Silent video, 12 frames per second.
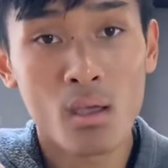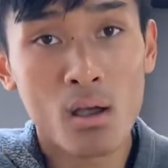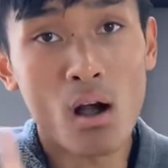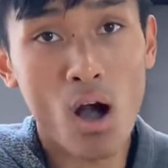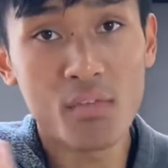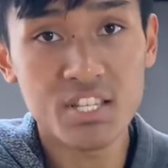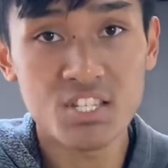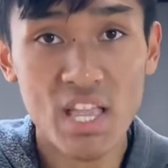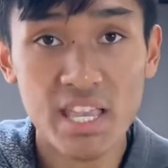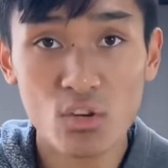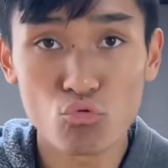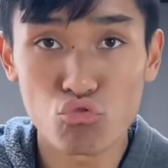on the
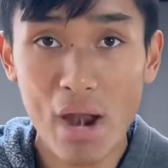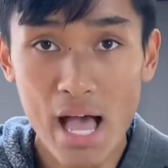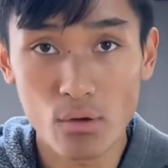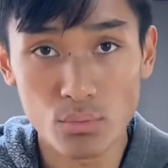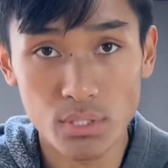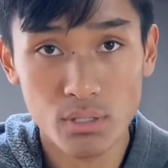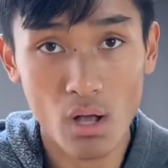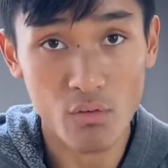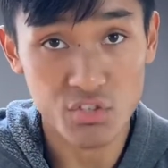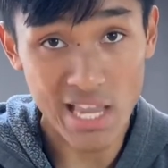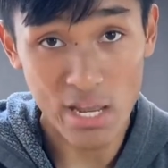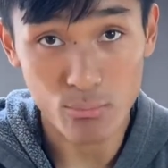second round of
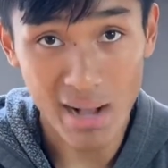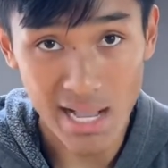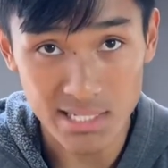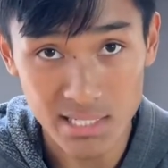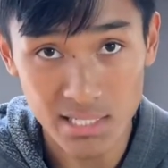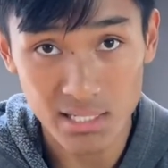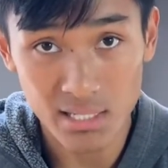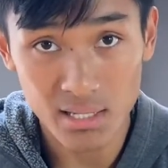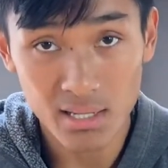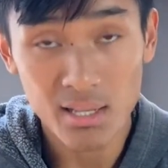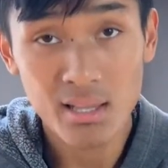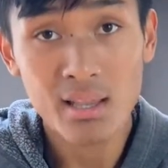shadow boxing,
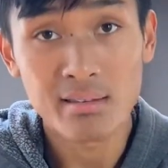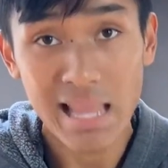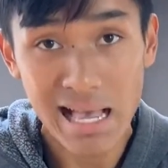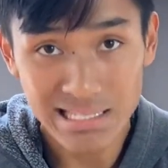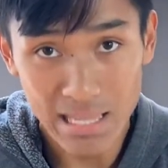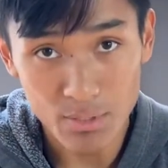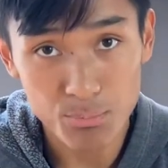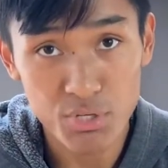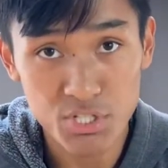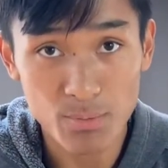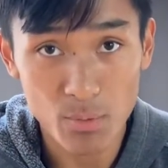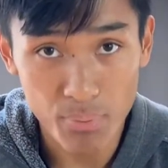now it's time to push
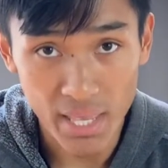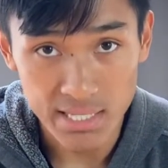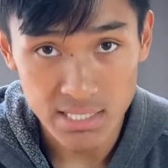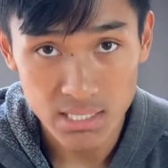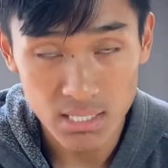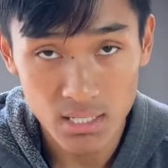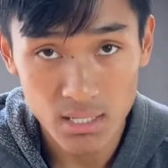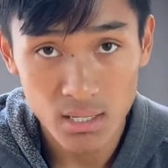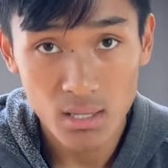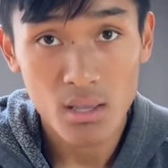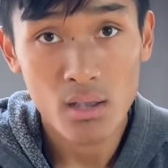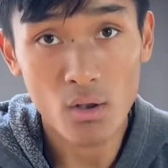up the pace.
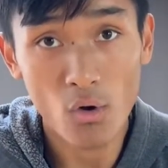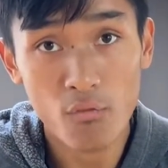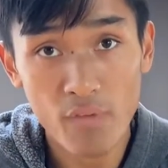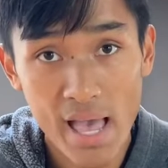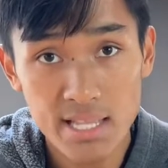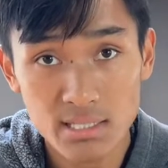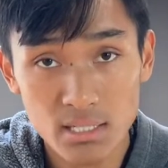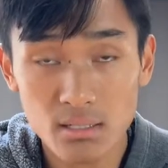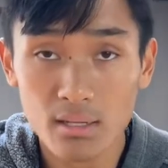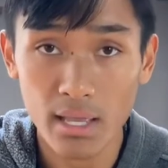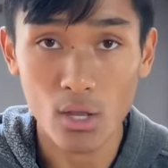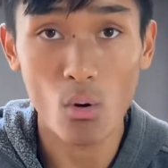Go faster
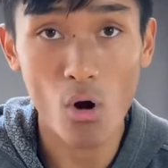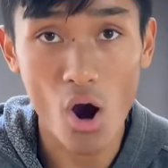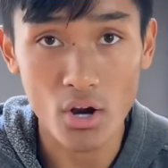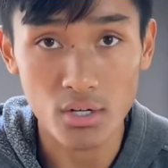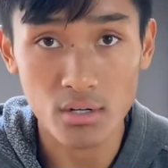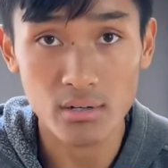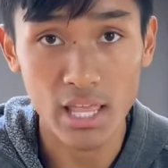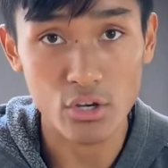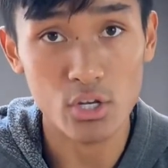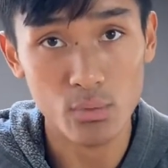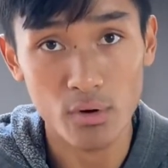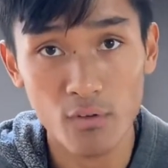and go harder, like you're
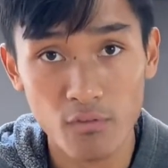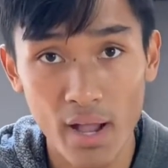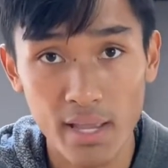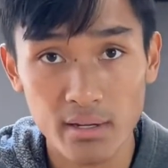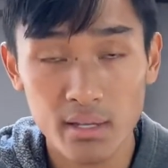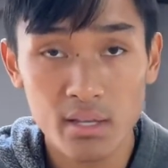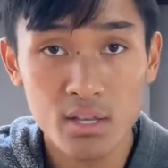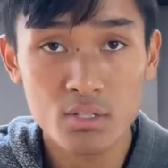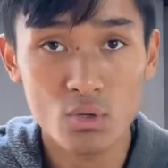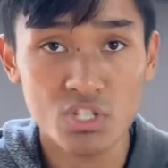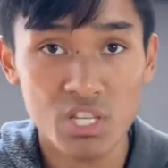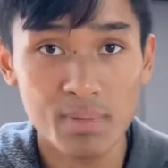in a real fight. So
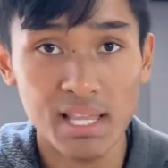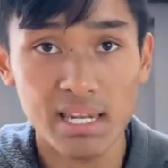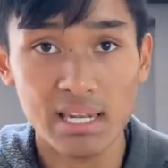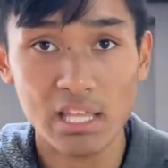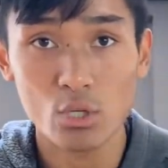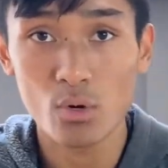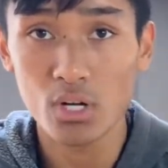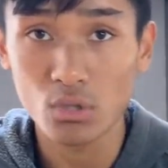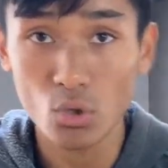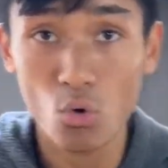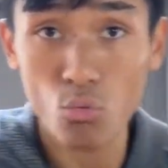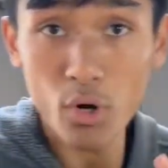simulate it like you were gonna
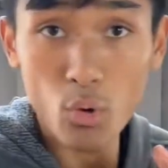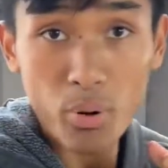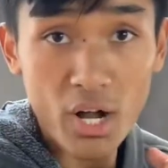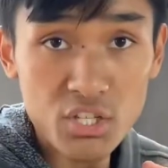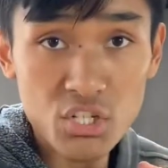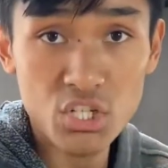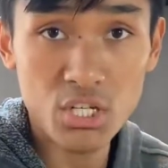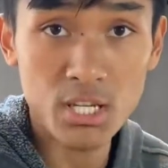throw a real punch